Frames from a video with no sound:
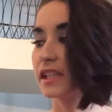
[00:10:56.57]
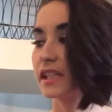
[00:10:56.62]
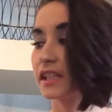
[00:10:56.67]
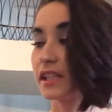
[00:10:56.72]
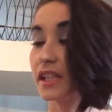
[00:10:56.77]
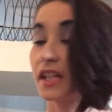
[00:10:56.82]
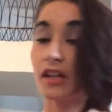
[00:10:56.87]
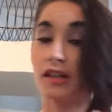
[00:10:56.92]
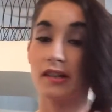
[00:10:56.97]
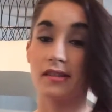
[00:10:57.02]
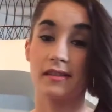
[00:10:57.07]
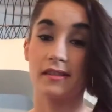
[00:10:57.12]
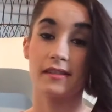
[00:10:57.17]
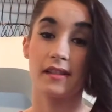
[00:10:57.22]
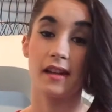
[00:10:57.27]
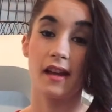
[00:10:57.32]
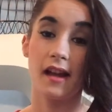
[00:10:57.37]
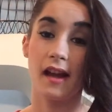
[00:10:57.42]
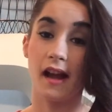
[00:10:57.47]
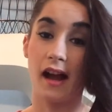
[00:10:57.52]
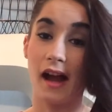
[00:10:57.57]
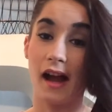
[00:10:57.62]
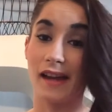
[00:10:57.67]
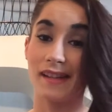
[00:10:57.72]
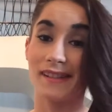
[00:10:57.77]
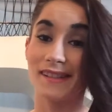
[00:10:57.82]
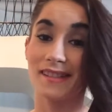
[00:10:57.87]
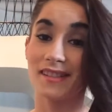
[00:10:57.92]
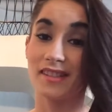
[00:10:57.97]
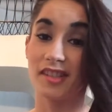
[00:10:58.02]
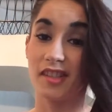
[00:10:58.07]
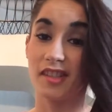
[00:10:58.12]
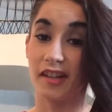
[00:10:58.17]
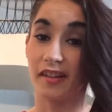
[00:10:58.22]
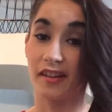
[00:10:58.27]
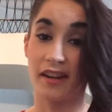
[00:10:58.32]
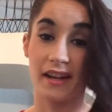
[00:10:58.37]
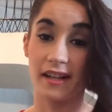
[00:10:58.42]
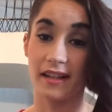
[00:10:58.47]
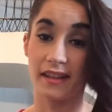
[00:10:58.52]
years, I didn't share
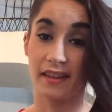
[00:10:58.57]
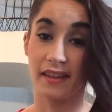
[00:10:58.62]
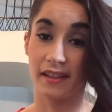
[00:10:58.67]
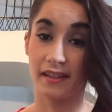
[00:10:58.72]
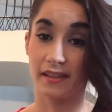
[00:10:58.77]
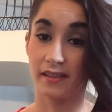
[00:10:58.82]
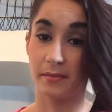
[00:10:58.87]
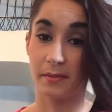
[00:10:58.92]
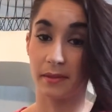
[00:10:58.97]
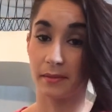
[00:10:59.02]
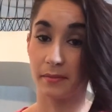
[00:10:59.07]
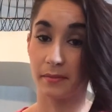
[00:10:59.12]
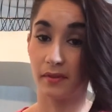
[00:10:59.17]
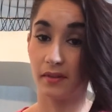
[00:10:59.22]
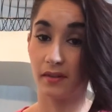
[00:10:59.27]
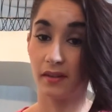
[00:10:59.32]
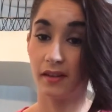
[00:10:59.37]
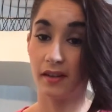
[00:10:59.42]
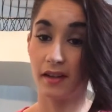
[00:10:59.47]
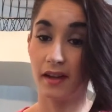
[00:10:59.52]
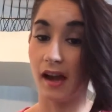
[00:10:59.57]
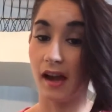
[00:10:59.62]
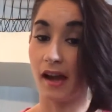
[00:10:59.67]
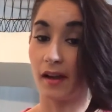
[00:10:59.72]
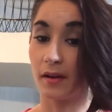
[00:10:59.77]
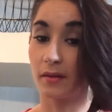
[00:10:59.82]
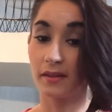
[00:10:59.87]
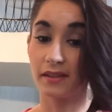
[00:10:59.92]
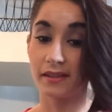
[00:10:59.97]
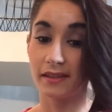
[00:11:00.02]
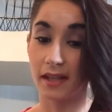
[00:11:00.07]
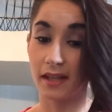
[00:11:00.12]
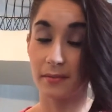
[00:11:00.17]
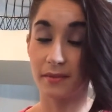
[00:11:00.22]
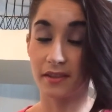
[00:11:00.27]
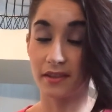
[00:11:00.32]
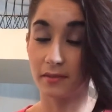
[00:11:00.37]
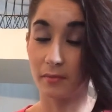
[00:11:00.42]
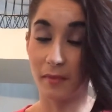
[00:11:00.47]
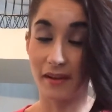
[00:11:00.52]
anything to people. I always kept
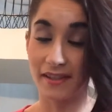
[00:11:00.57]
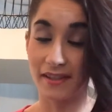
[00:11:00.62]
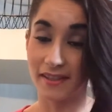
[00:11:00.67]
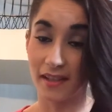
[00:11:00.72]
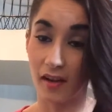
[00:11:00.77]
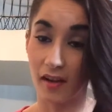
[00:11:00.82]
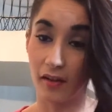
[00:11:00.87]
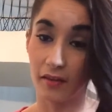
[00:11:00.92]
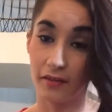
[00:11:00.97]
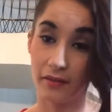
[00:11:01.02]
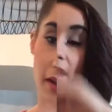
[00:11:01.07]
it to myself. So